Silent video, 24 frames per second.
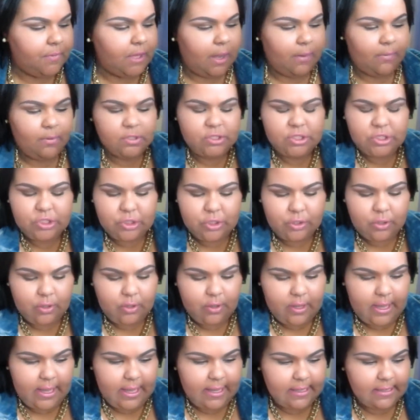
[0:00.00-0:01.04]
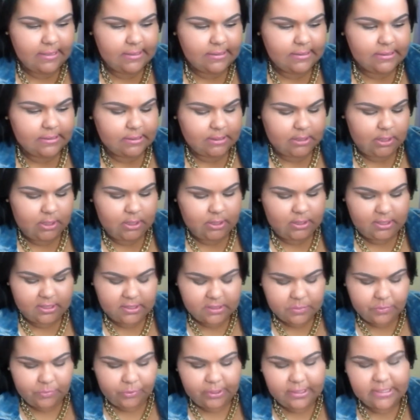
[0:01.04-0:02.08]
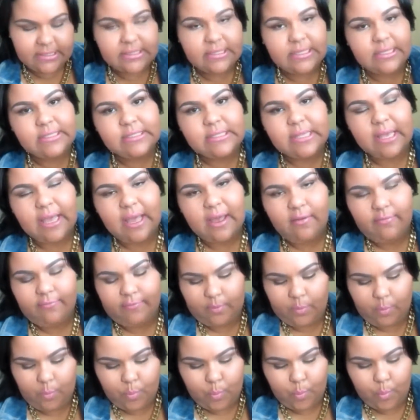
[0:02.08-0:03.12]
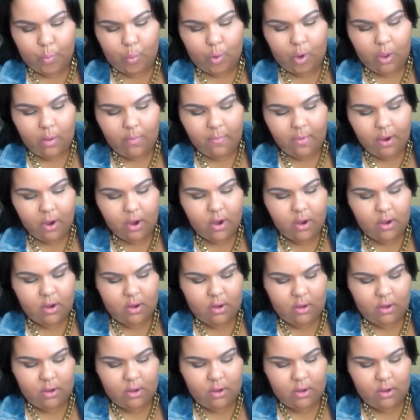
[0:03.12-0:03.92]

I wanted to show you guys these bracelets I got from Walmart.